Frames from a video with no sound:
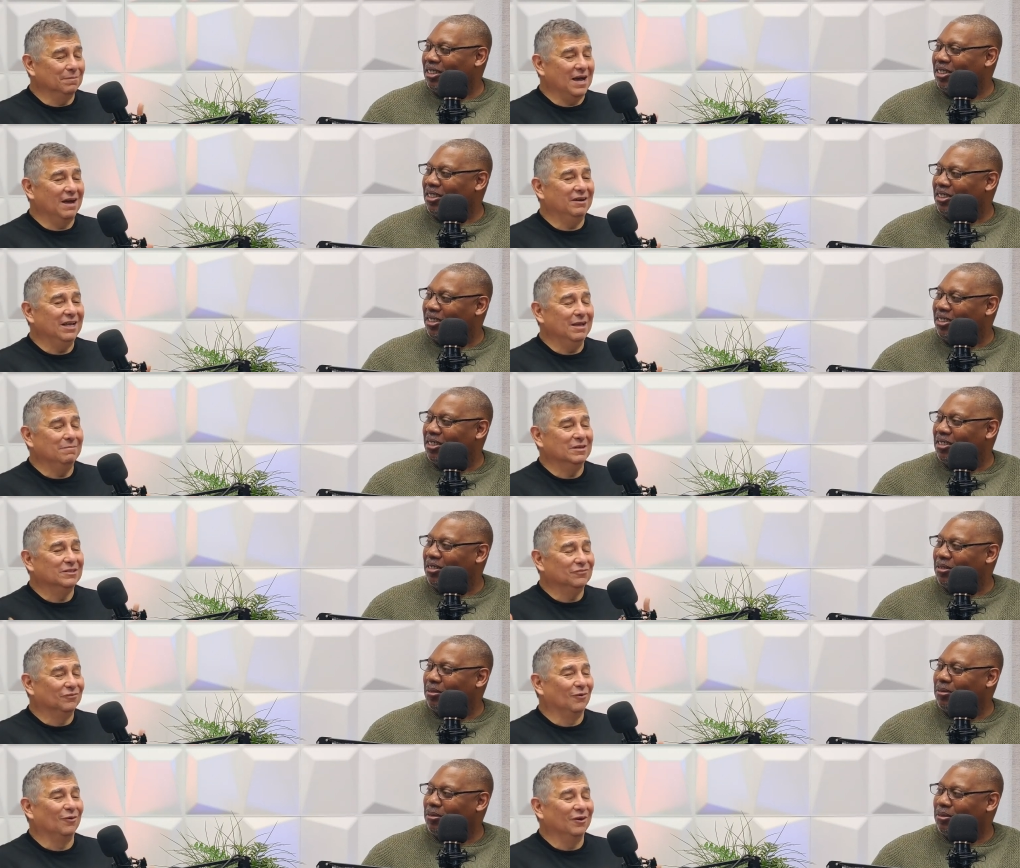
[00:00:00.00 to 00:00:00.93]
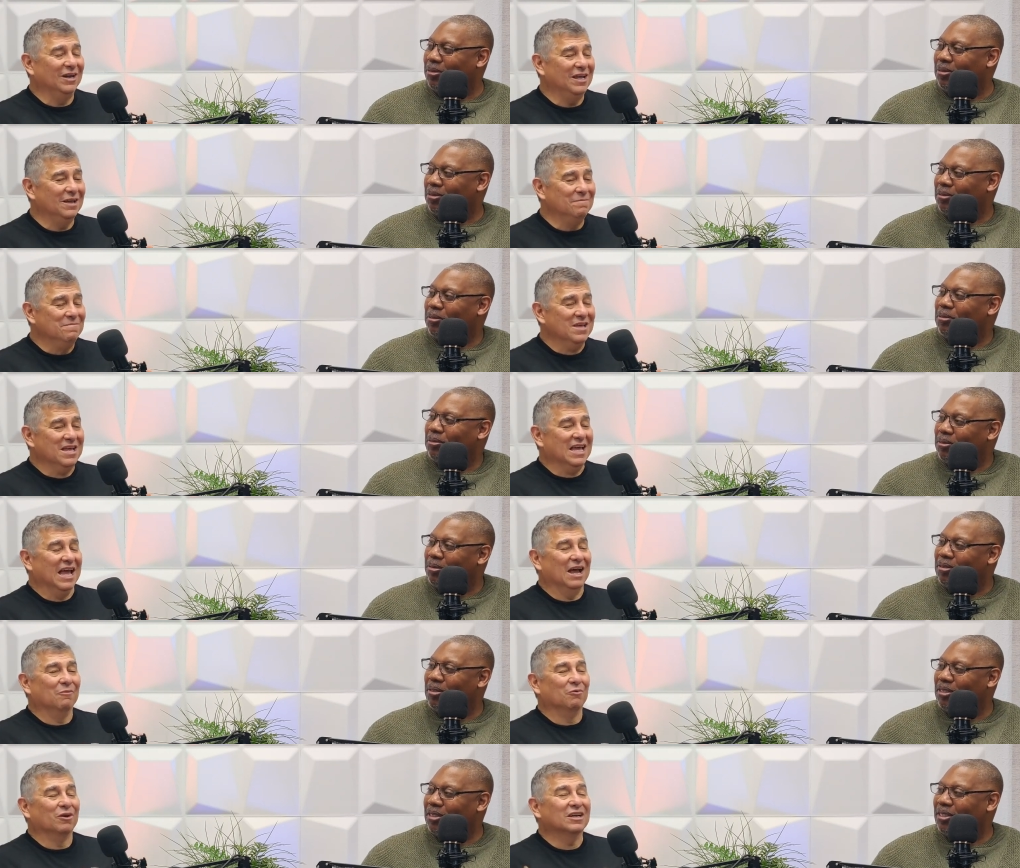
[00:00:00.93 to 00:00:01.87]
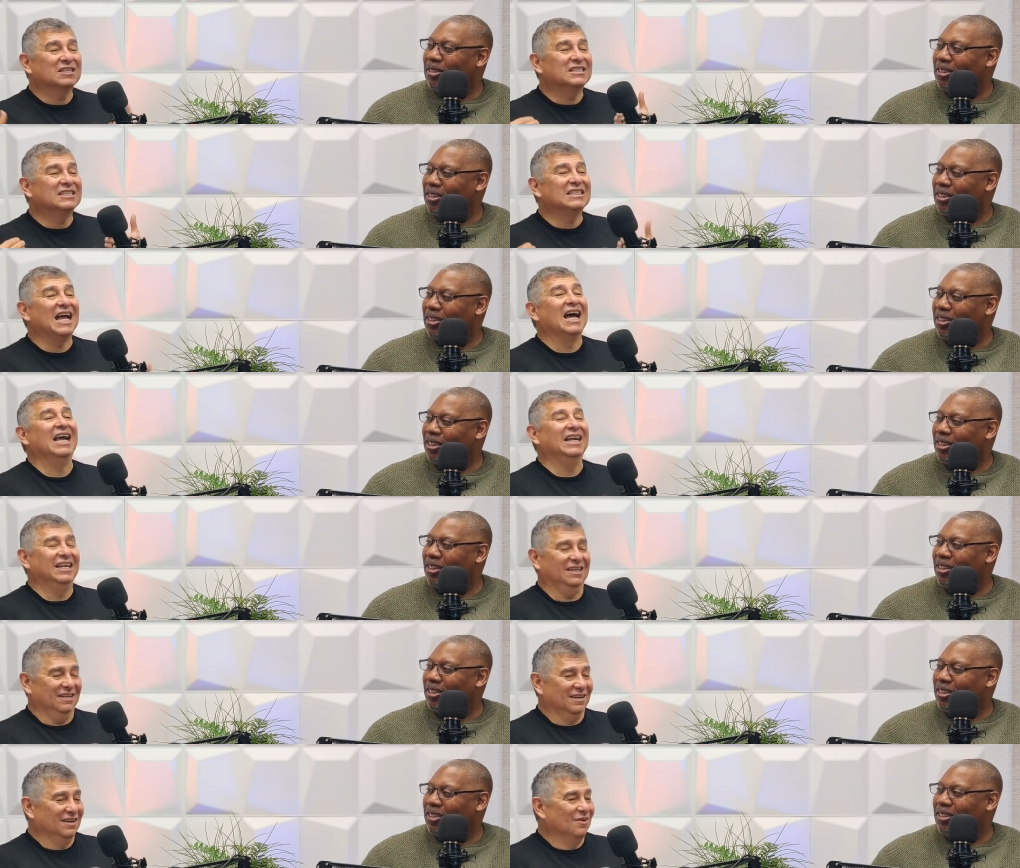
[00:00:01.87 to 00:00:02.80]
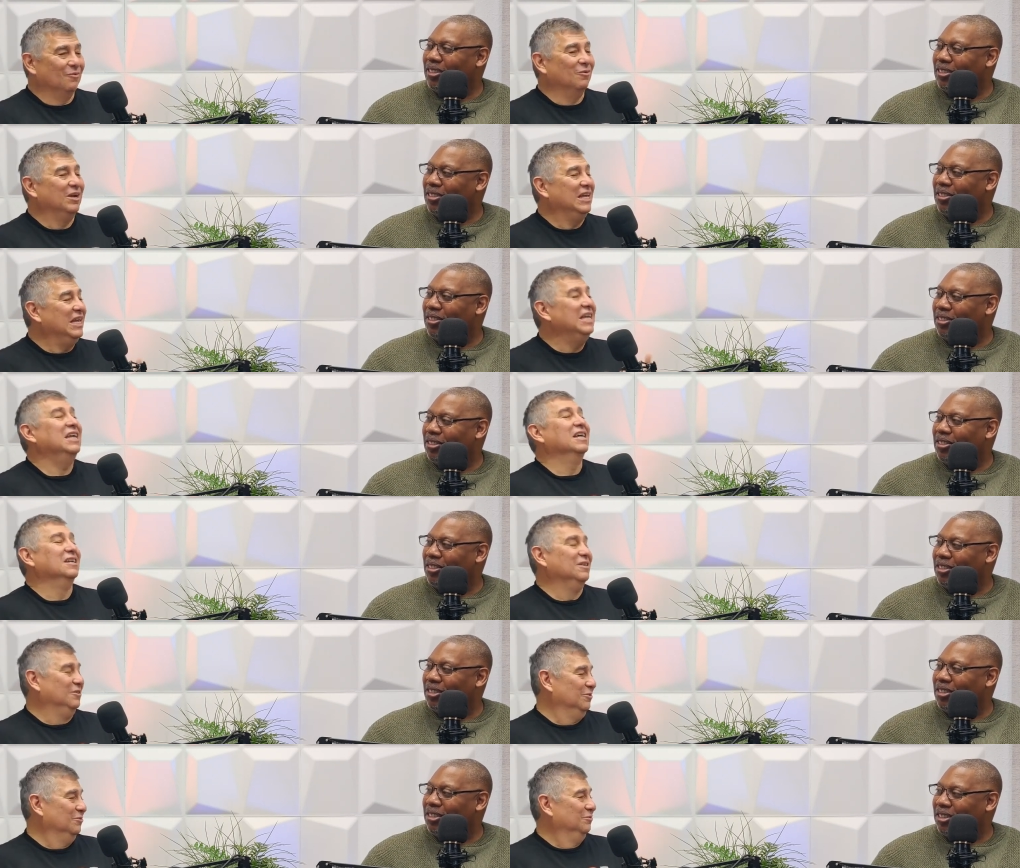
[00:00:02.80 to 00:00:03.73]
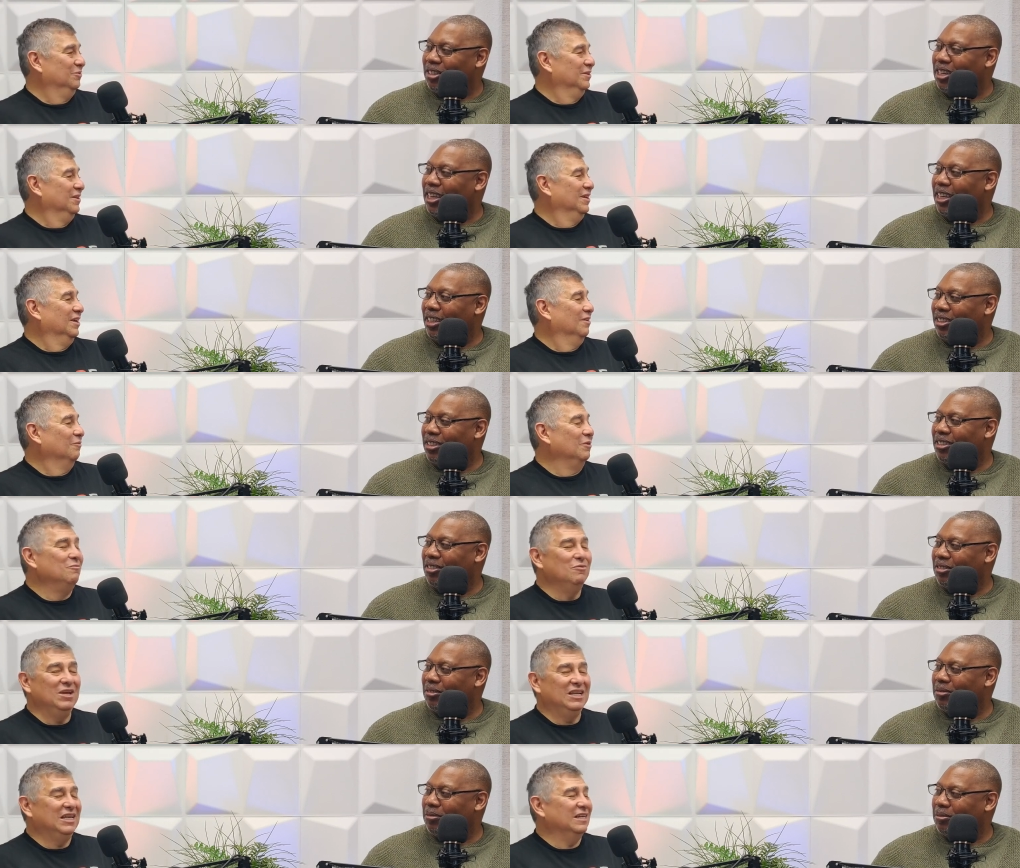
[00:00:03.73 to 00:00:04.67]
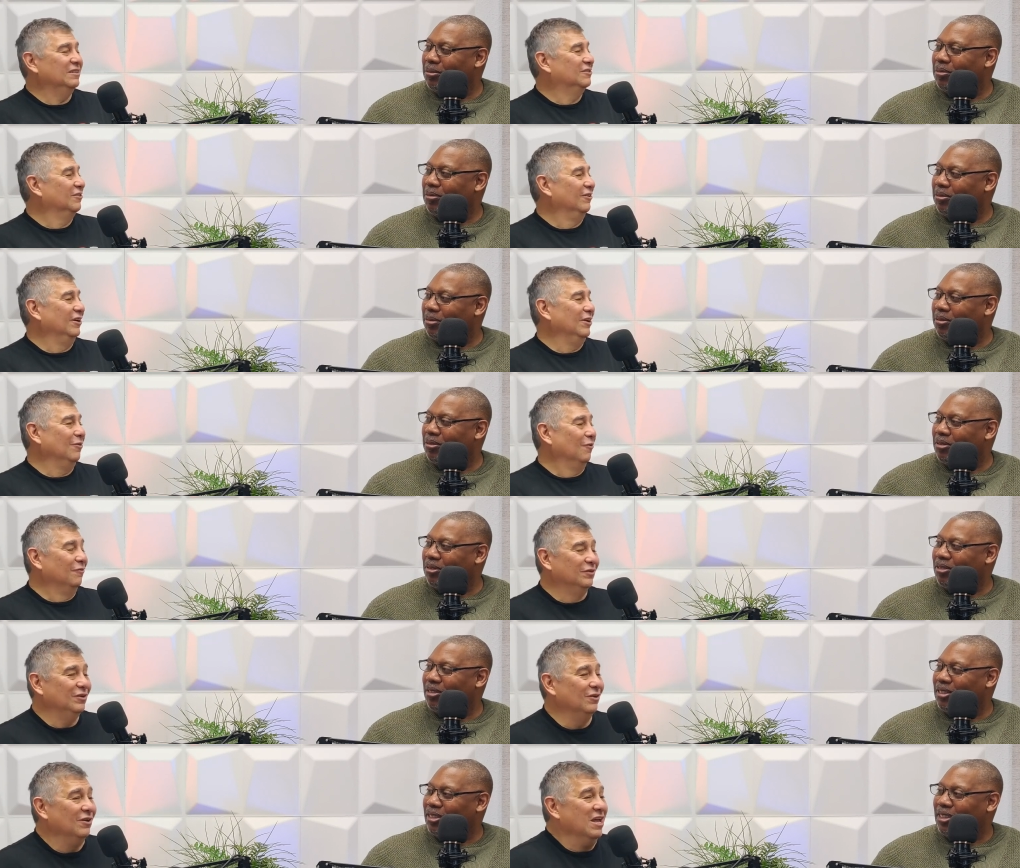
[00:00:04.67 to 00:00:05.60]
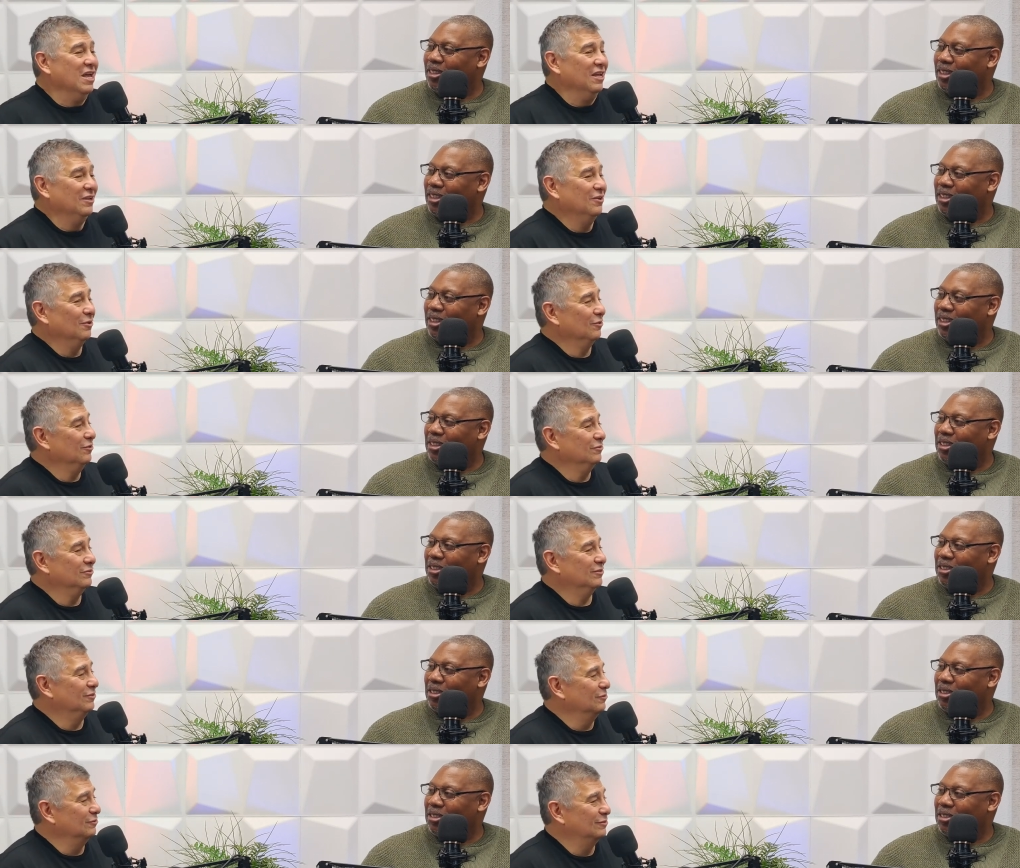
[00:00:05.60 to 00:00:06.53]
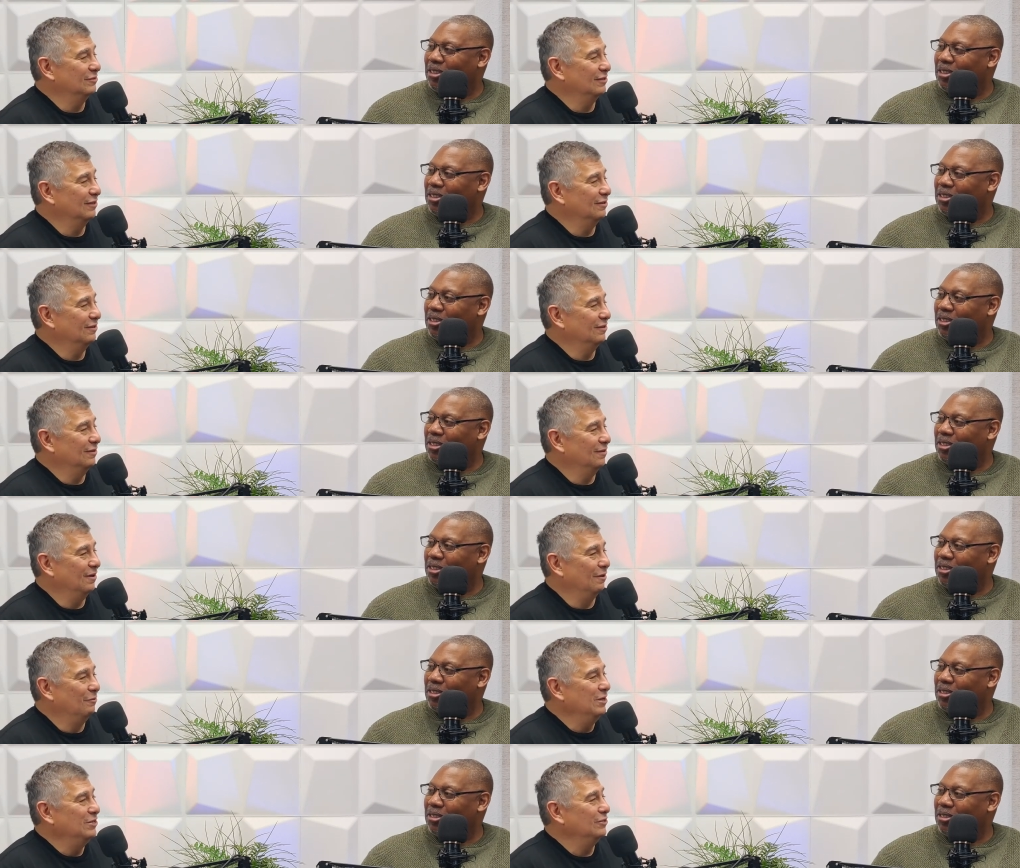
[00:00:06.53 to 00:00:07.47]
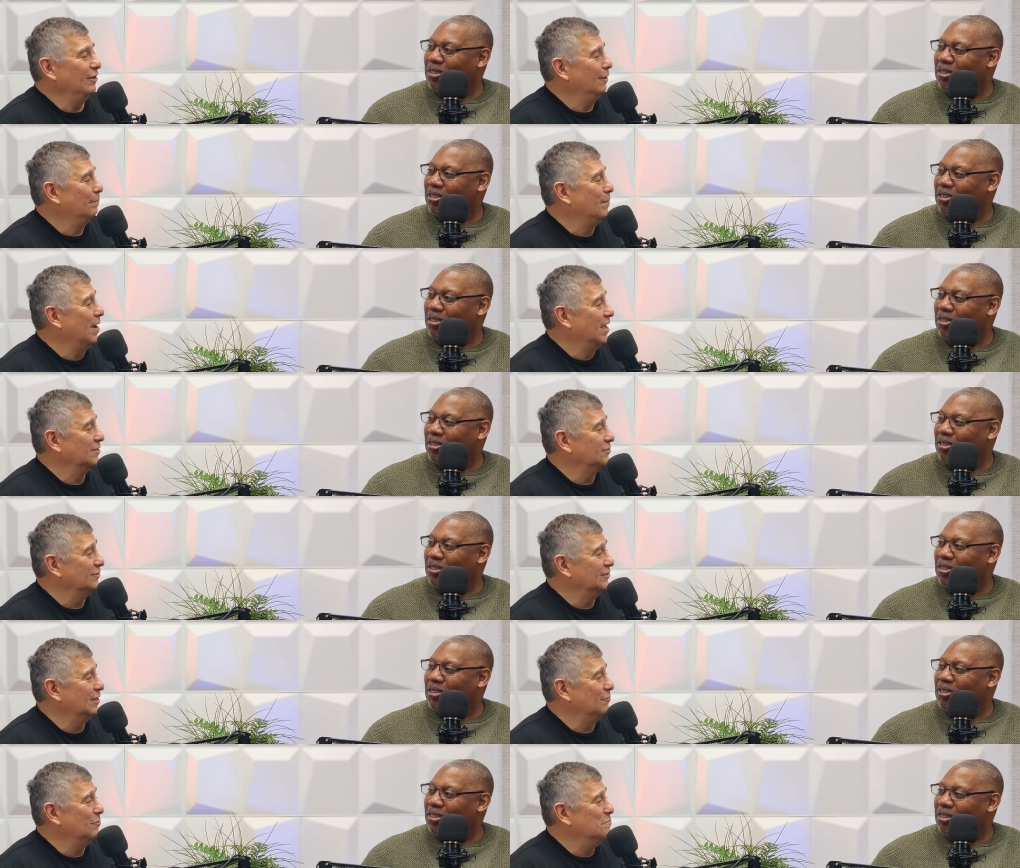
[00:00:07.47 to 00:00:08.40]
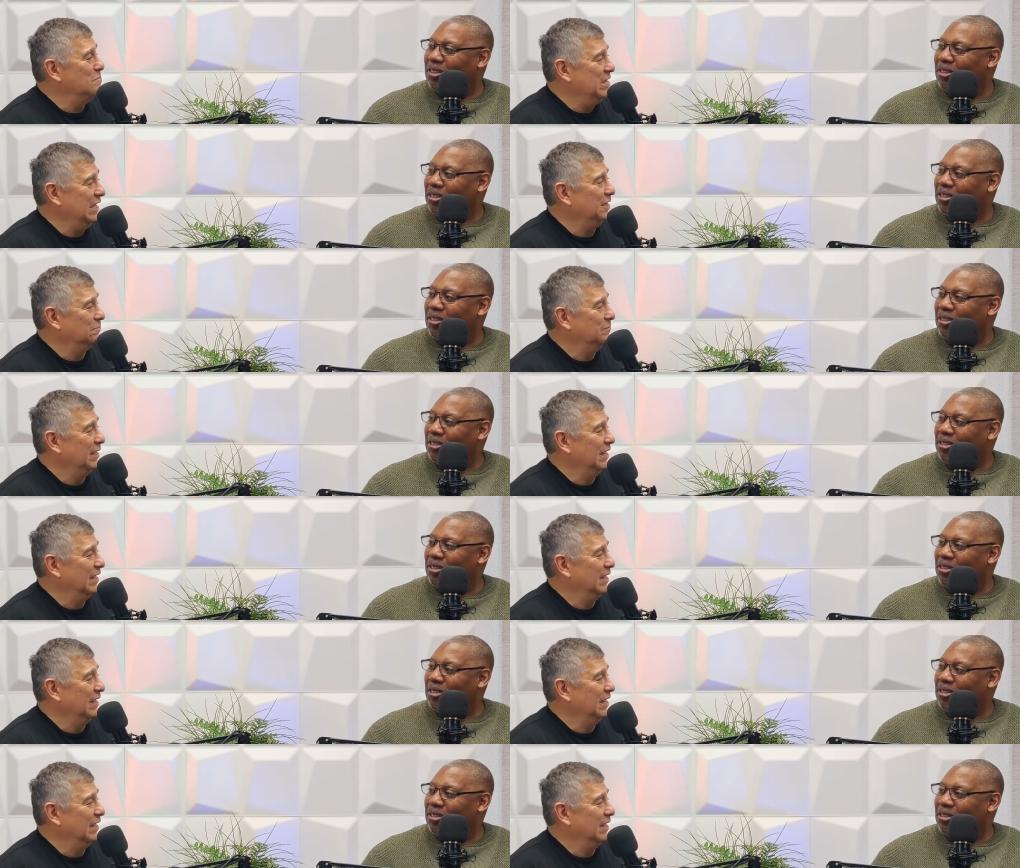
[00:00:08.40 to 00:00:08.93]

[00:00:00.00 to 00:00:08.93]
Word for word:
Speaker 1: about Him. It's for Him, and we're excited what he can do. Yes. When we get turn it over to you, you know those those uh, original apostles, they were meek